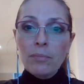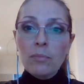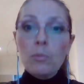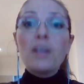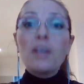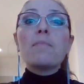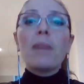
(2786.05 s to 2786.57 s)

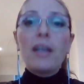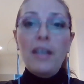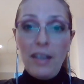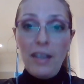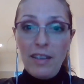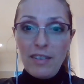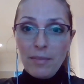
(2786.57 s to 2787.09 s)
What is my
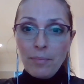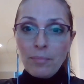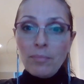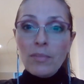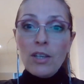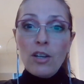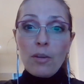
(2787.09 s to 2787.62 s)
need?
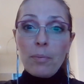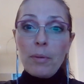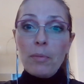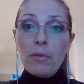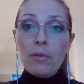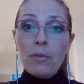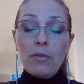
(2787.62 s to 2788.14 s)
A lot of
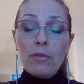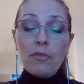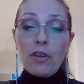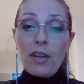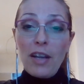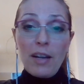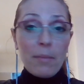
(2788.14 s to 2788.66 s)
people
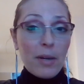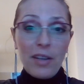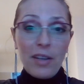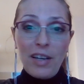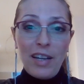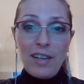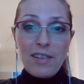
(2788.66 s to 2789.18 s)
forget about
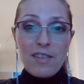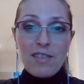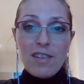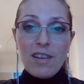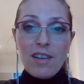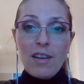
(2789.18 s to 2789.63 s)
their needs